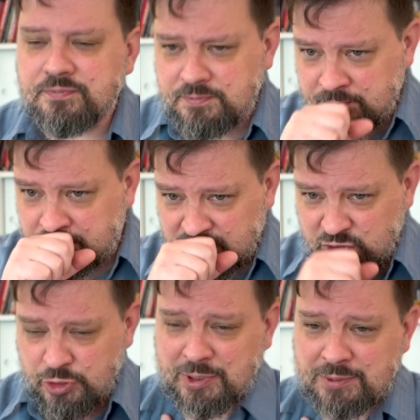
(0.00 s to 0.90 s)

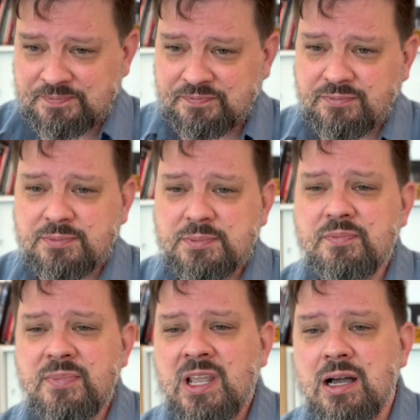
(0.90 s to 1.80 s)
Excuse me.
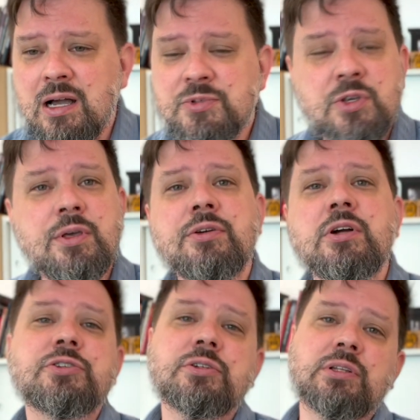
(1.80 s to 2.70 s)
So there
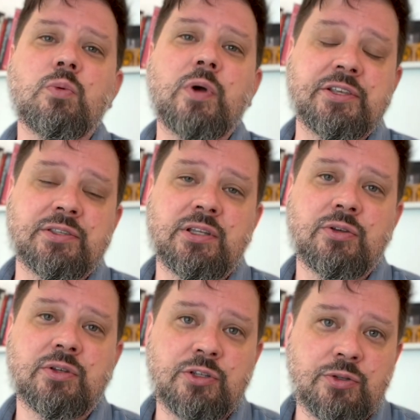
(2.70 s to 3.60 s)
are certainly ways that
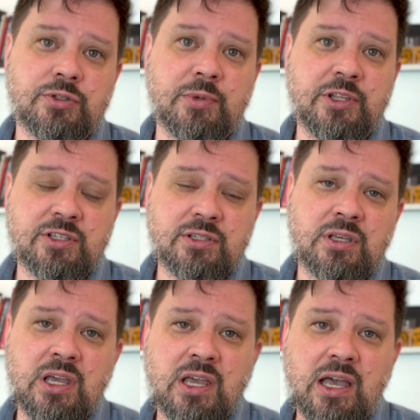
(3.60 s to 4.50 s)
you can use some of this
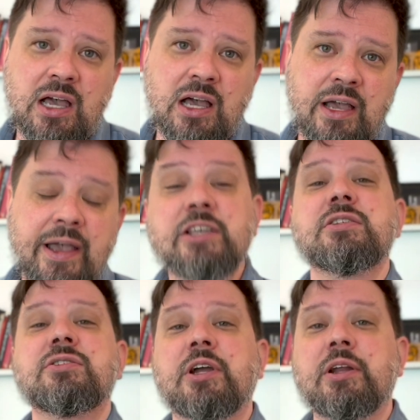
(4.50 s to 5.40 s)

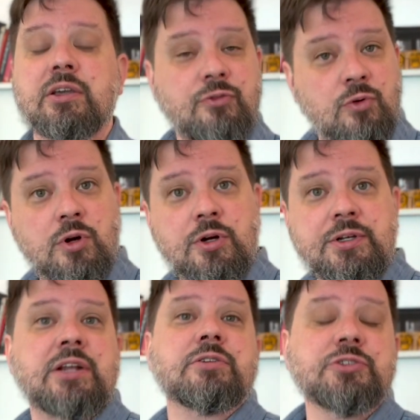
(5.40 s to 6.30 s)
as training for
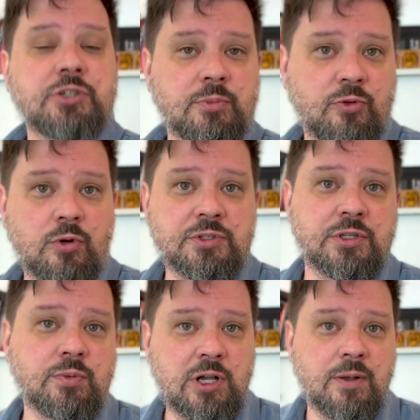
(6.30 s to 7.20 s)
naturalistic performance
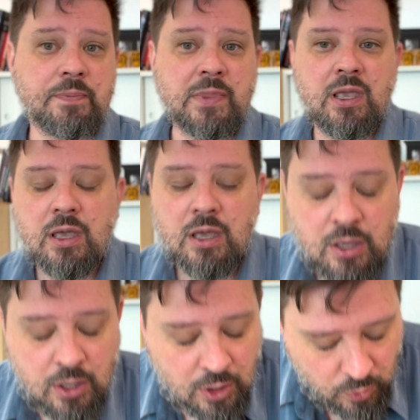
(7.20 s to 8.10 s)
as well.
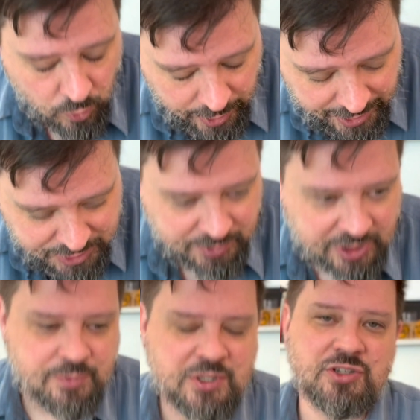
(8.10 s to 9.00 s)
Which
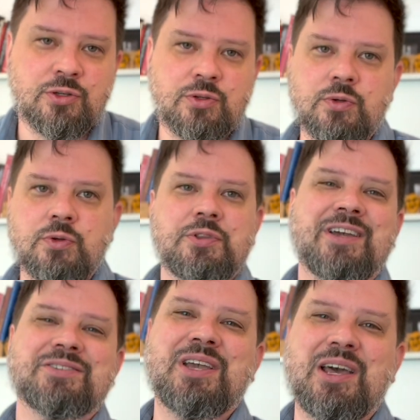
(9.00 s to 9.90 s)
brings me to the
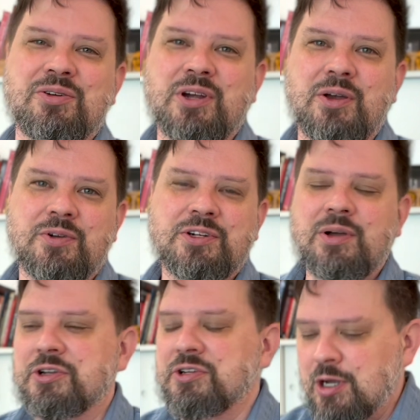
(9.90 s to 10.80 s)
next category, which I
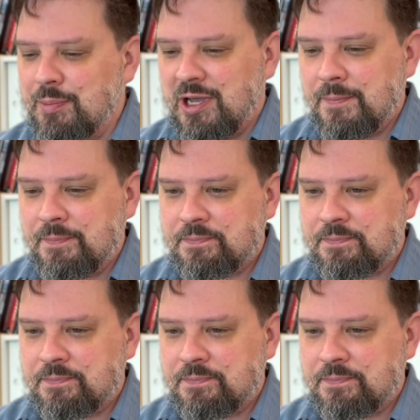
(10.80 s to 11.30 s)
want to talk about,